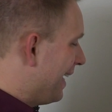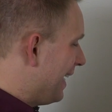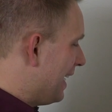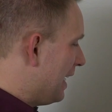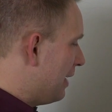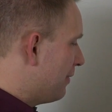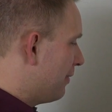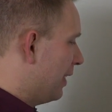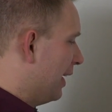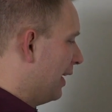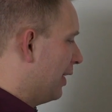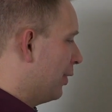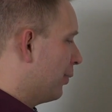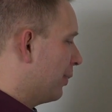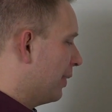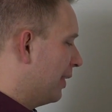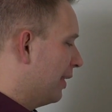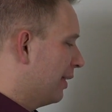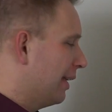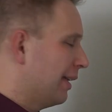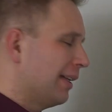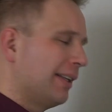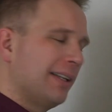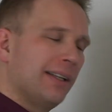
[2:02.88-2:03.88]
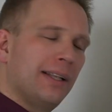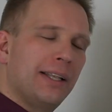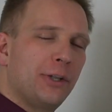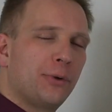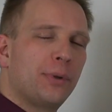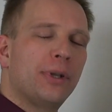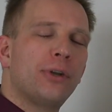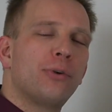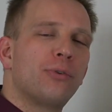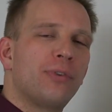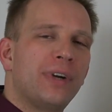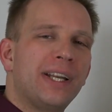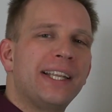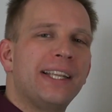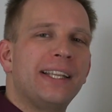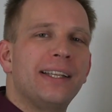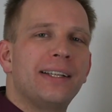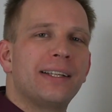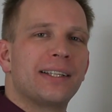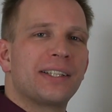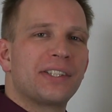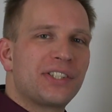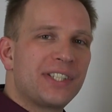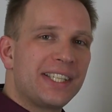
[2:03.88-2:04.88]
even, and you can, you can already
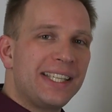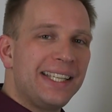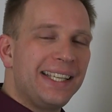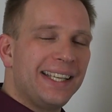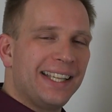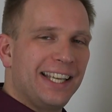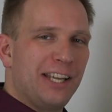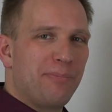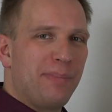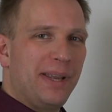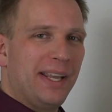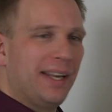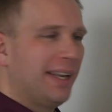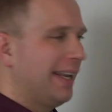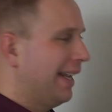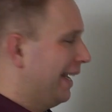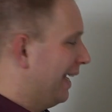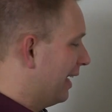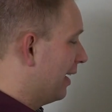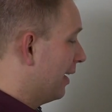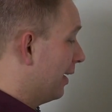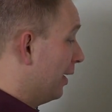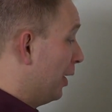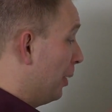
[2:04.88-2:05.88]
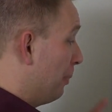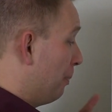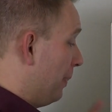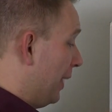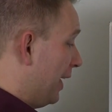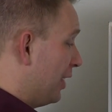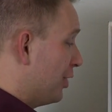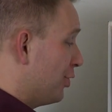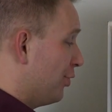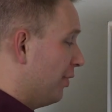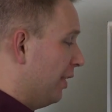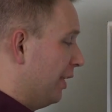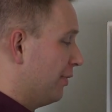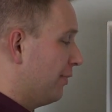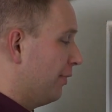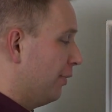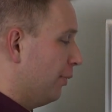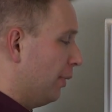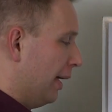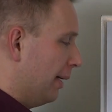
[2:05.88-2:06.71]
see it a bit in the picture I drew.